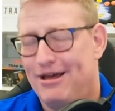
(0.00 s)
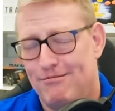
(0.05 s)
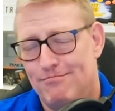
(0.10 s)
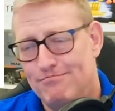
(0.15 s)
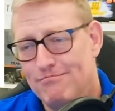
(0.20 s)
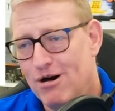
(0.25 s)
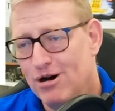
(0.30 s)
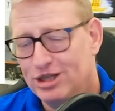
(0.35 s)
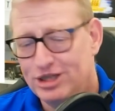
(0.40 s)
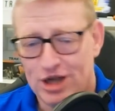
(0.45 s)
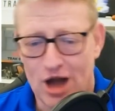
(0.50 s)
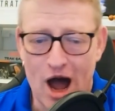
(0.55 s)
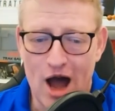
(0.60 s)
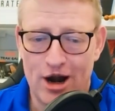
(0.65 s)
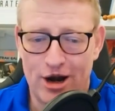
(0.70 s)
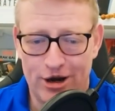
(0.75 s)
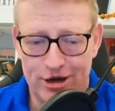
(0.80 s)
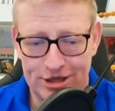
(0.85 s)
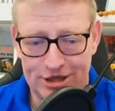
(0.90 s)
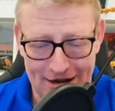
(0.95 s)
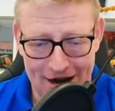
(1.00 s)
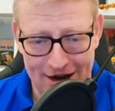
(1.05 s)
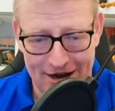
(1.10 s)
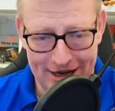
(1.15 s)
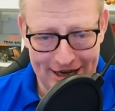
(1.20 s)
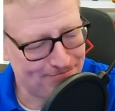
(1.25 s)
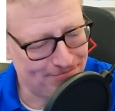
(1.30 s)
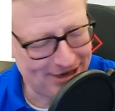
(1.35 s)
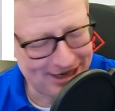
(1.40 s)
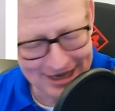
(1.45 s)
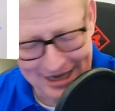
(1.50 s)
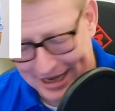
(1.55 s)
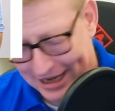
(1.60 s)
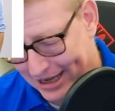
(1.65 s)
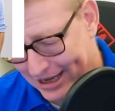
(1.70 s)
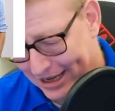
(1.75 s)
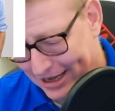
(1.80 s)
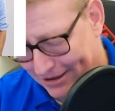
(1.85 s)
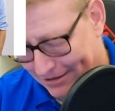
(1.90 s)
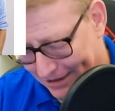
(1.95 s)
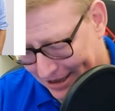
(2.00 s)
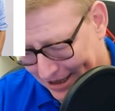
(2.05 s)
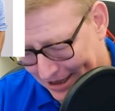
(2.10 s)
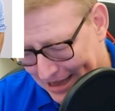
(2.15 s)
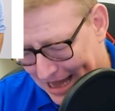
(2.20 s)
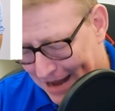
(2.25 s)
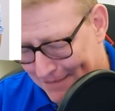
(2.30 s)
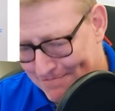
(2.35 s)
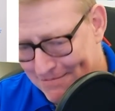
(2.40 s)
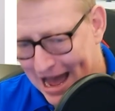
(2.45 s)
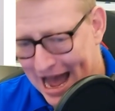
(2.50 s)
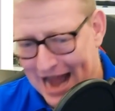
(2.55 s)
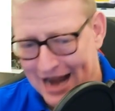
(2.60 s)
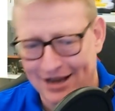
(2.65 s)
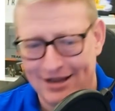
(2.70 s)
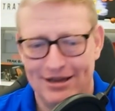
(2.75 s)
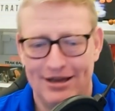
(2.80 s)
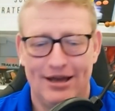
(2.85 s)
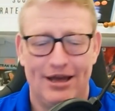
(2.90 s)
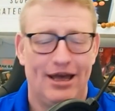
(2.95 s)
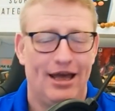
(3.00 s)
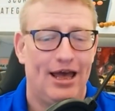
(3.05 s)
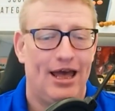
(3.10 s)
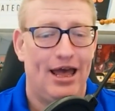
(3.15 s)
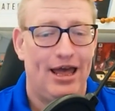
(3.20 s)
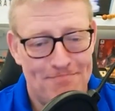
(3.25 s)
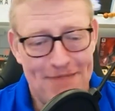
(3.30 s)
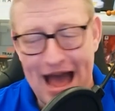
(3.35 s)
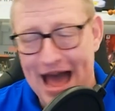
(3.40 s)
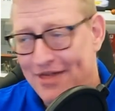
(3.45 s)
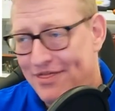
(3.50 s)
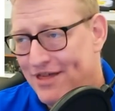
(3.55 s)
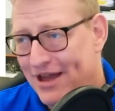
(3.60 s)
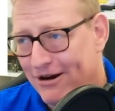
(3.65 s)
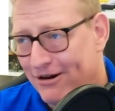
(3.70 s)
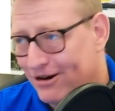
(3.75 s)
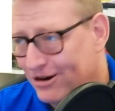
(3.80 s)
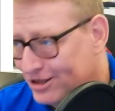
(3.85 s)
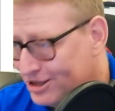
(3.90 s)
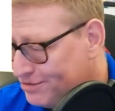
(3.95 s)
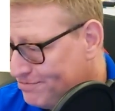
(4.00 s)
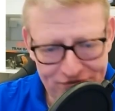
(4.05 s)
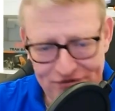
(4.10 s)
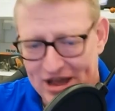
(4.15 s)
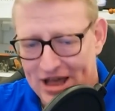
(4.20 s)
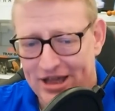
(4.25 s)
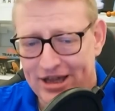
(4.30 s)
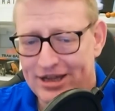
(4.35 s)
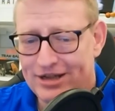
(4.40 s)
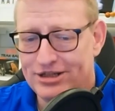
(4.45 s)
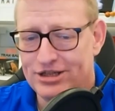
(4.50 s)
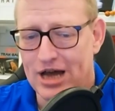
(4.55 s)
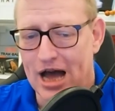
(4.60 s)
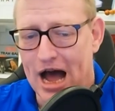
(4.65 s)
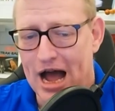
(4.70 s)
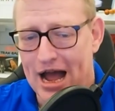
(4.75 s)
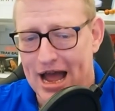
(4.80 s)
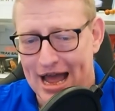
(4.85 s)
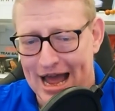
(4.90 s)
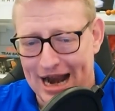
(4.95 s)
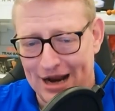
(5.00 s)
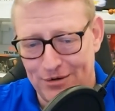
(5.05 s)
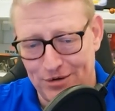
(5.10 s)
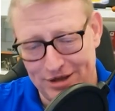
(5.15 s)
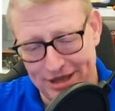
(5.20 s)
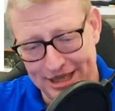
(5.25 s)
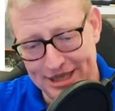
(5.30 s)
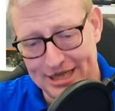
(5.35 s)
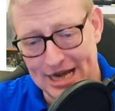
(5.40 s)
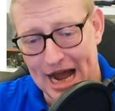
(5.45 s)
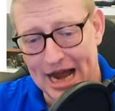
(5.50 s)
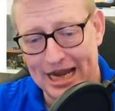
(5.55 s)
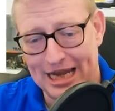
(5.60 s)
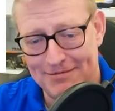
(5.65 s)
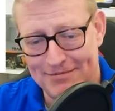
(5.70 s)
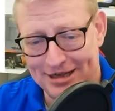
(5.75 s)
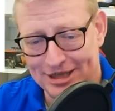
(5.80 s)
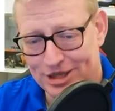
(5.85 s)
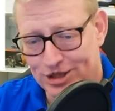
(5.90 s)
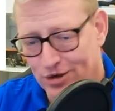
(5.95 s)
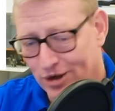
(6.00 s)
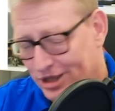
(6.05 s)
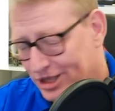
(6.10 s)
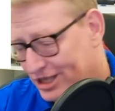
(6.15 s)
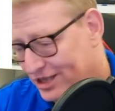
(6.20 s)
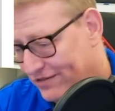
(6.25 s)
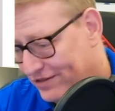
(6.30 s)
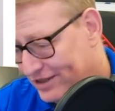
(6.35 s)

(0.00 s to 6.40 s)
most auditors are going to kick that back. Math errors, failing to adequately document sources of